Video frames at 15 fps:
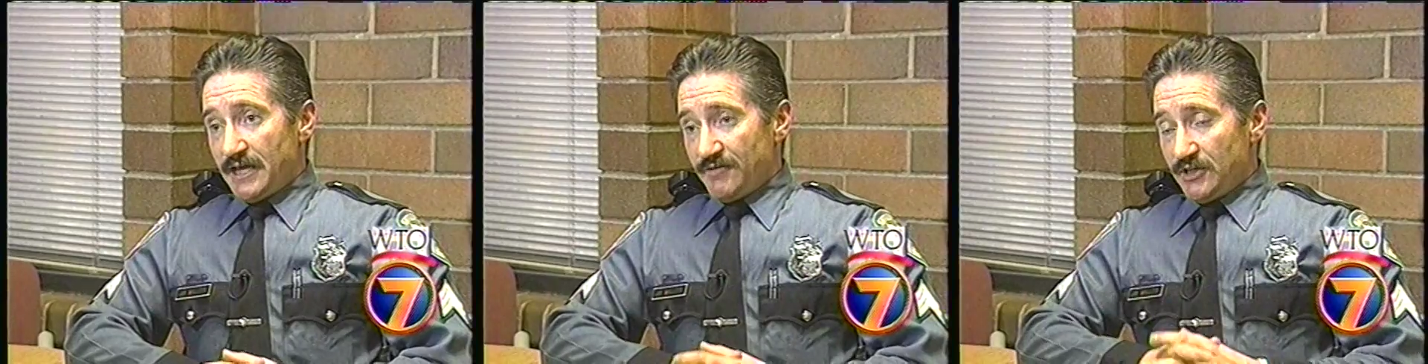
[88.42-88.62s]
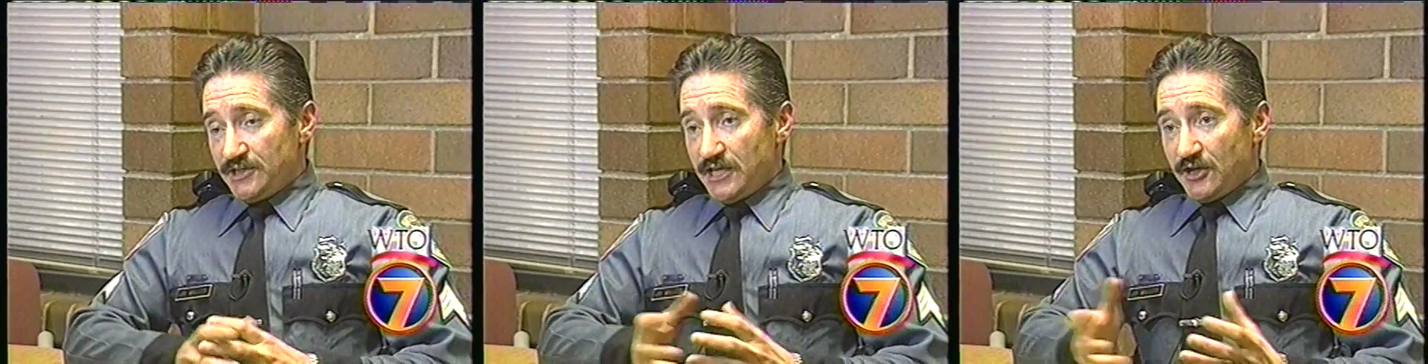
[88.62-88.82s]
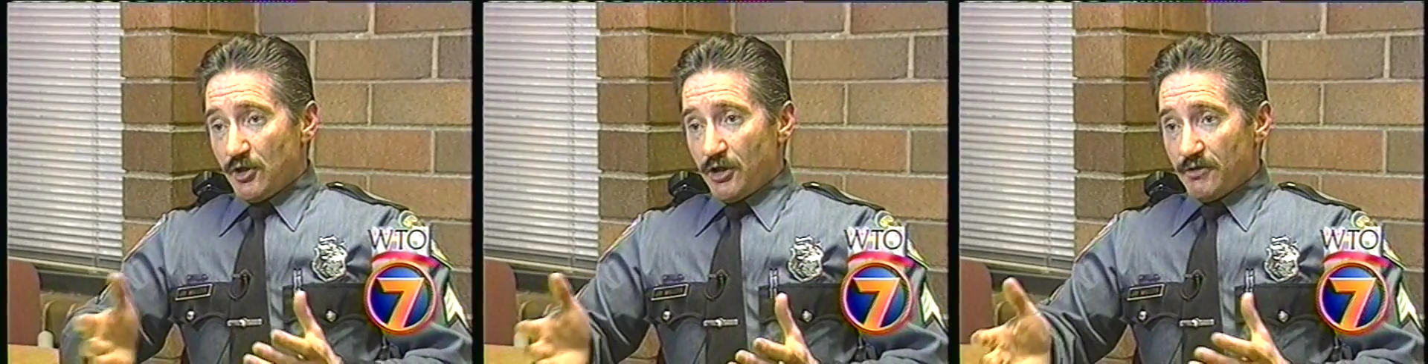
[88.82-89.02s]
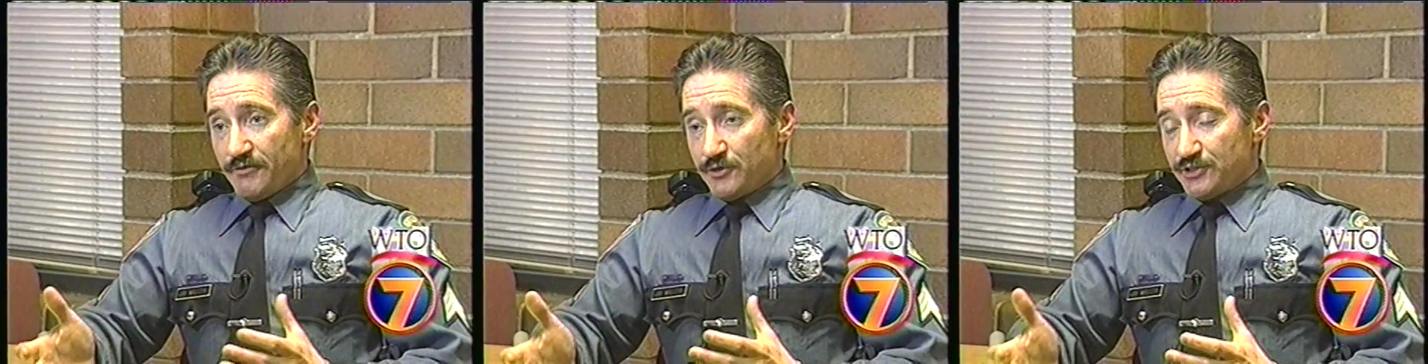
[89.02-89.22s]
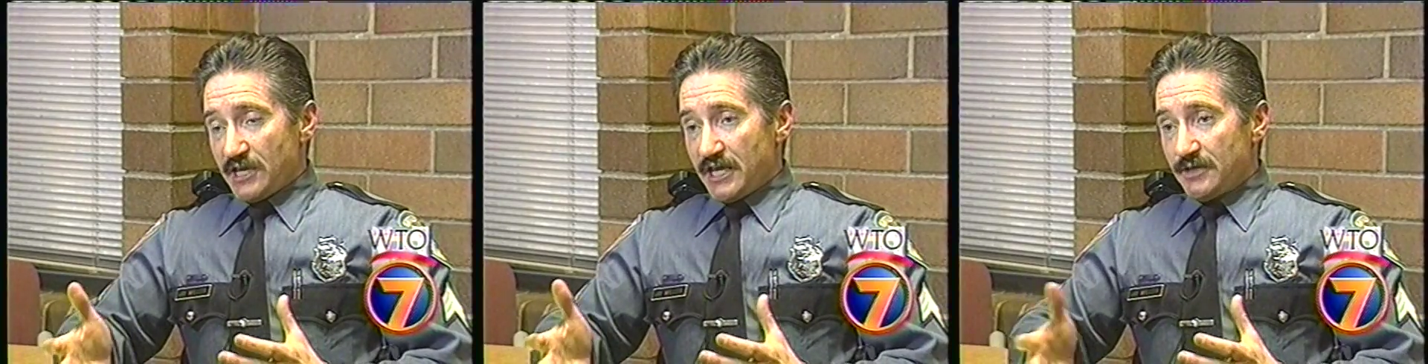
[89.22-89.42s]
And then take all
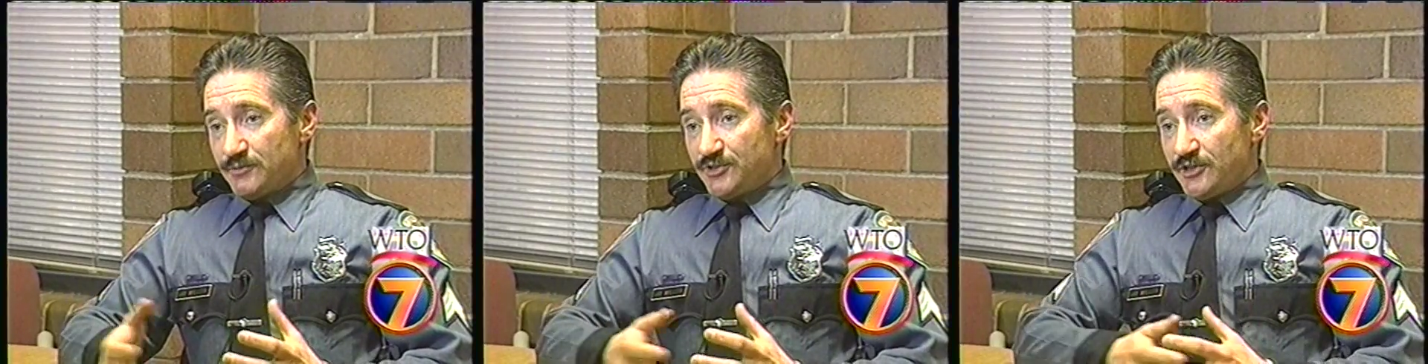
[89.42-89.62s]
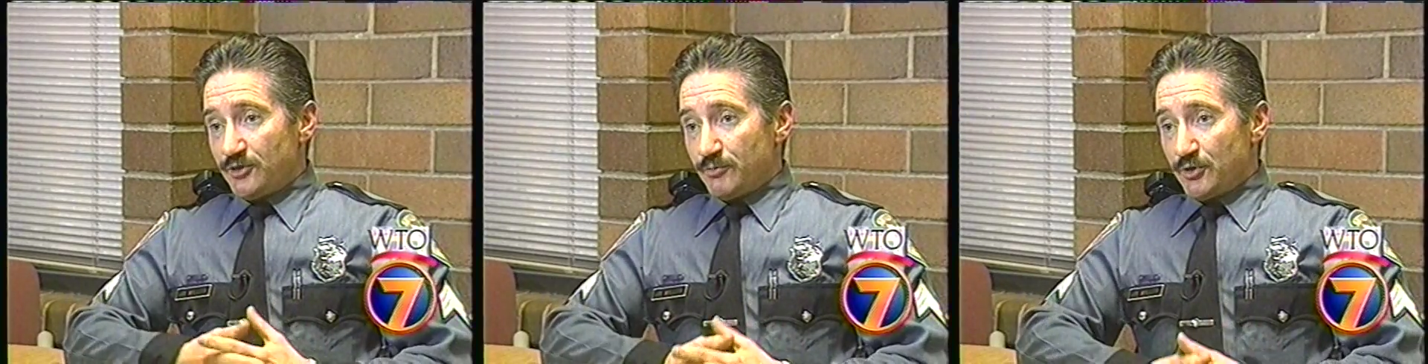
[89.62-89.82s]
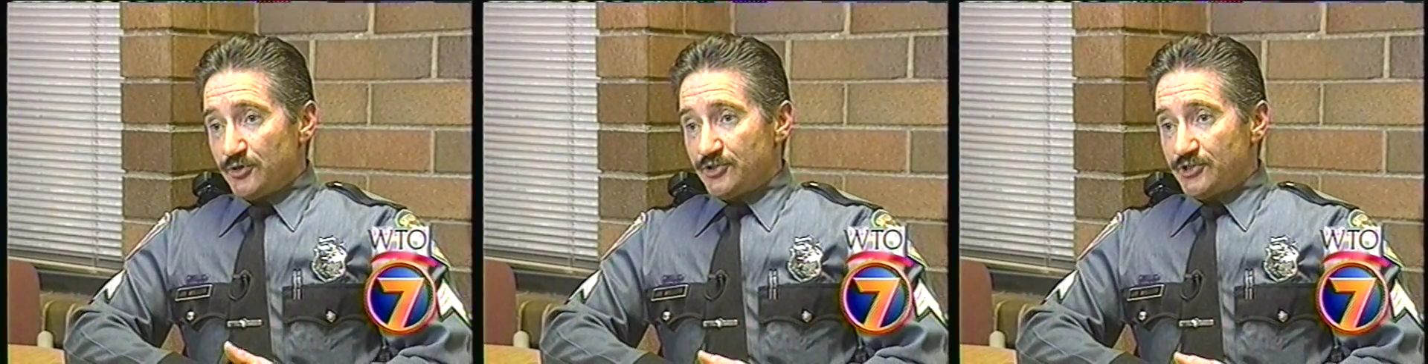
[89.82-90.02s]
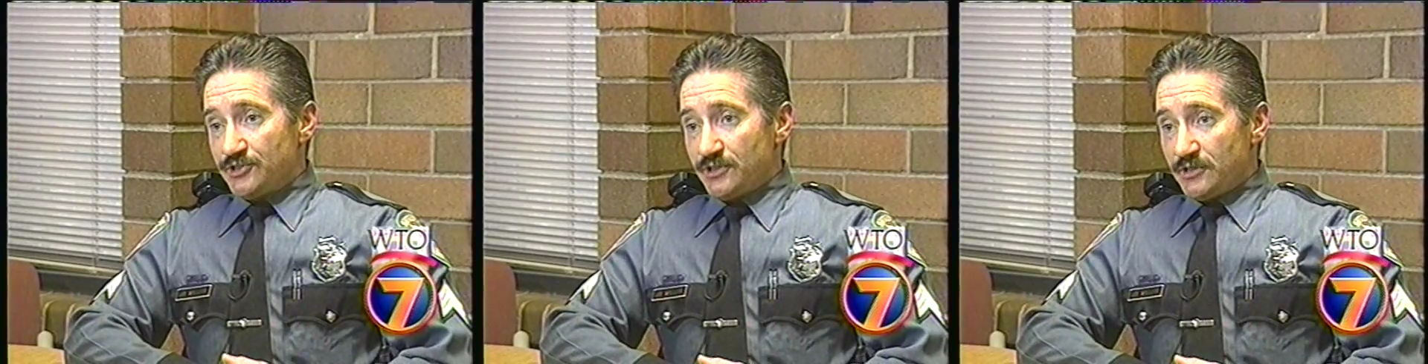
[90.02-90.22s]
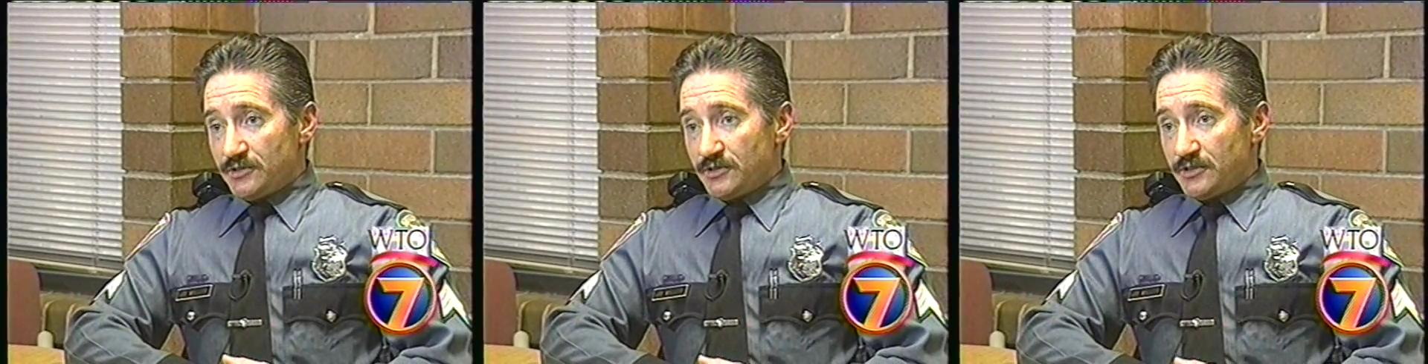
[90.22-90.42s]
of those items that are
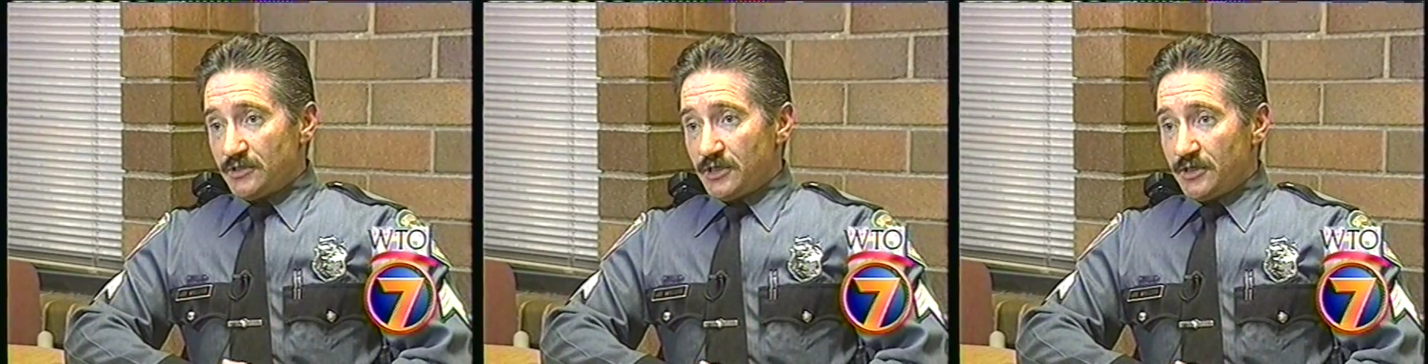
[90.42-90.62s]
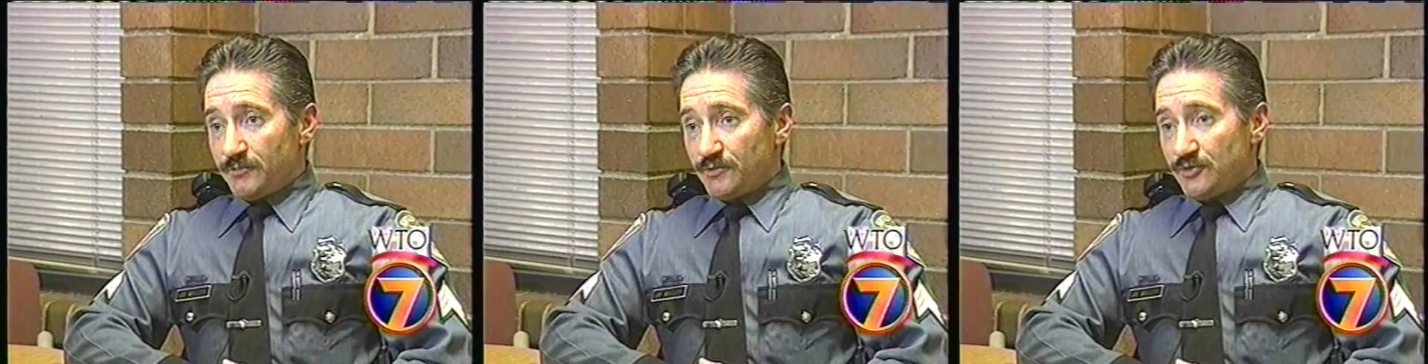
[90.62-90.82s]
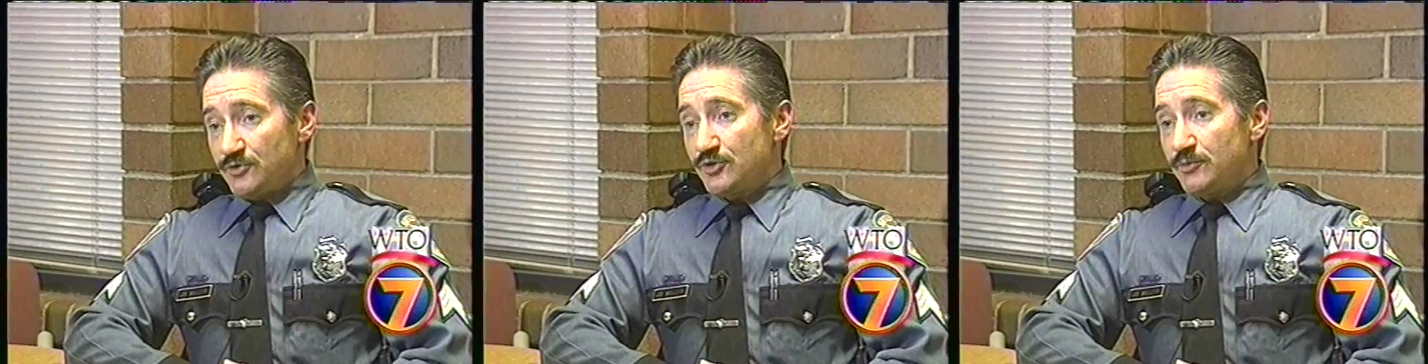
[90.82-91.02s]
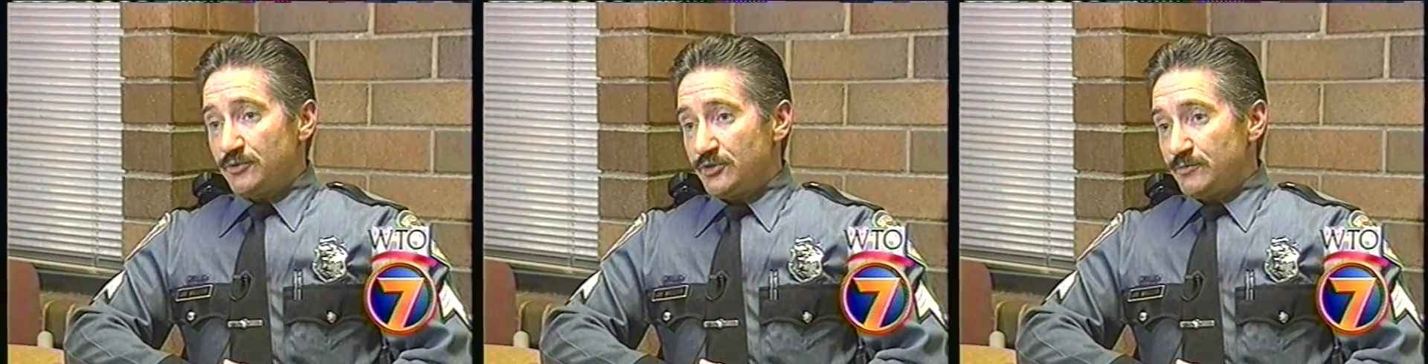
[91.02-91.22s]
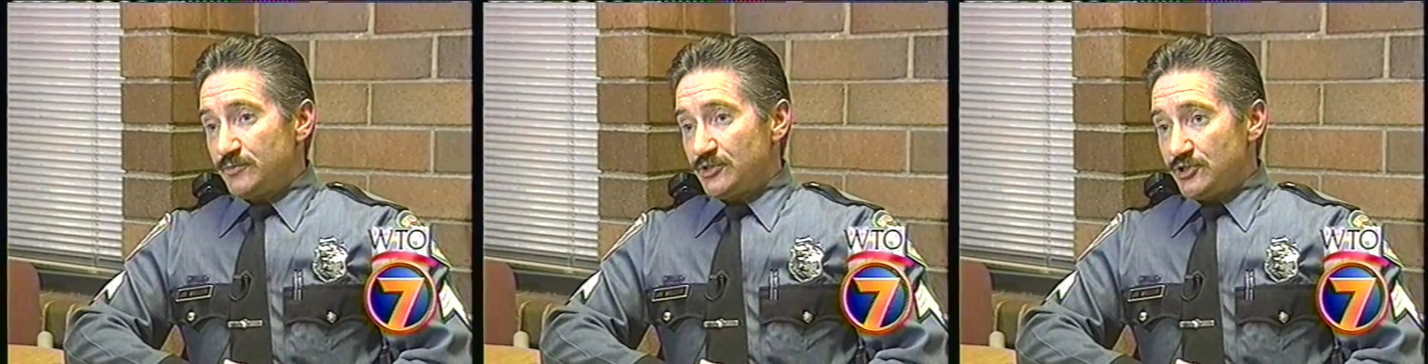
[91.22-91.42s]
purchased and um,
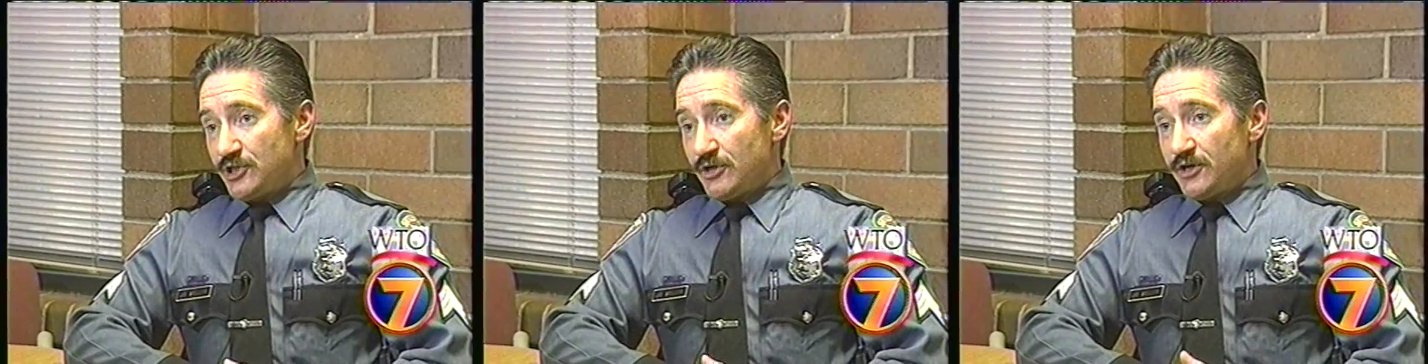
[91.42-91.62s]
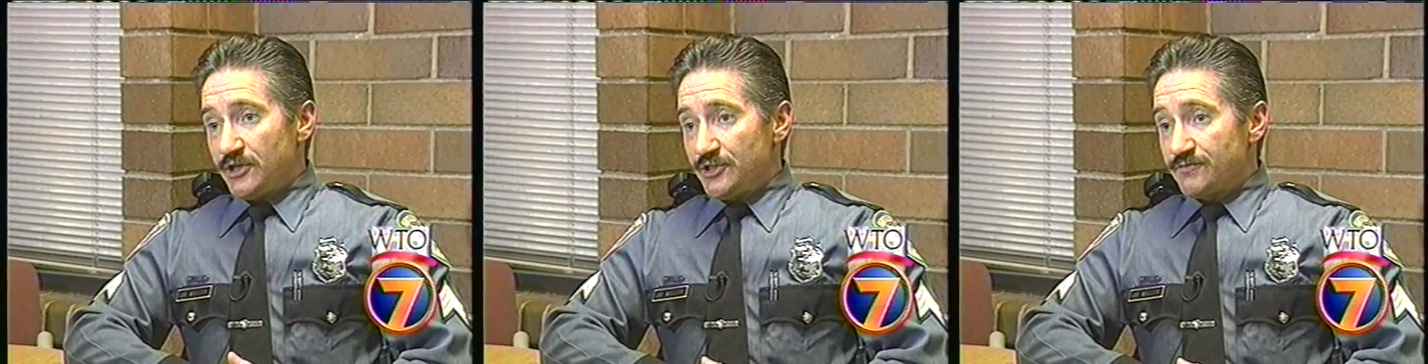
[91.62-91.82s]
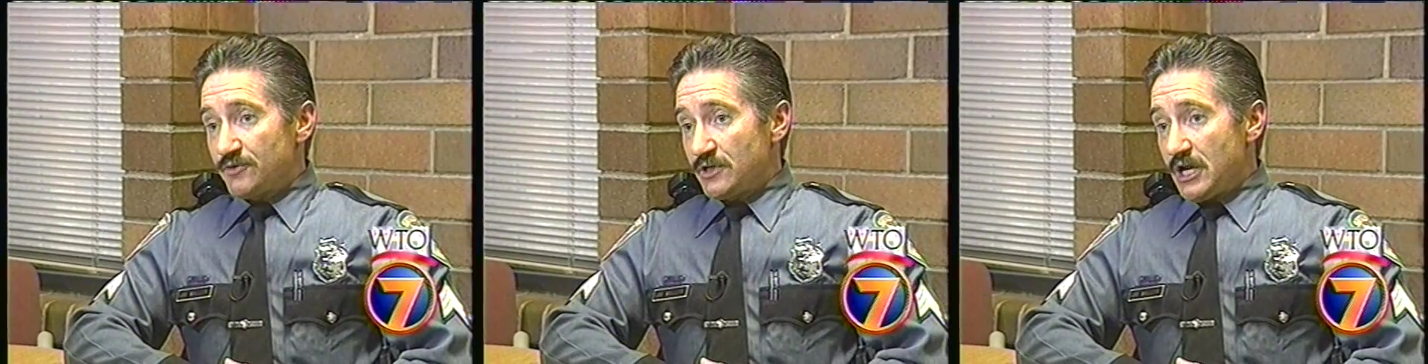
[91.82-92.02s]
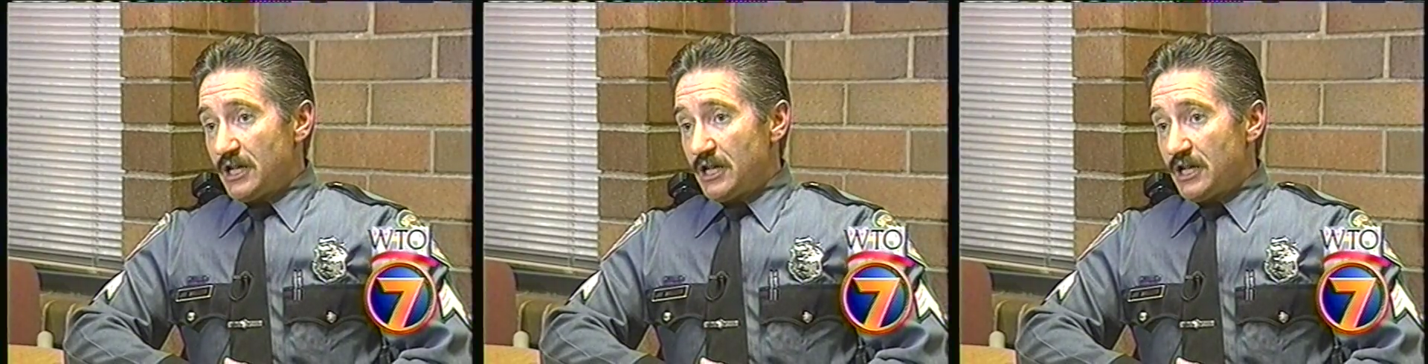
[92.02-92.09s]
contribute them to charities for the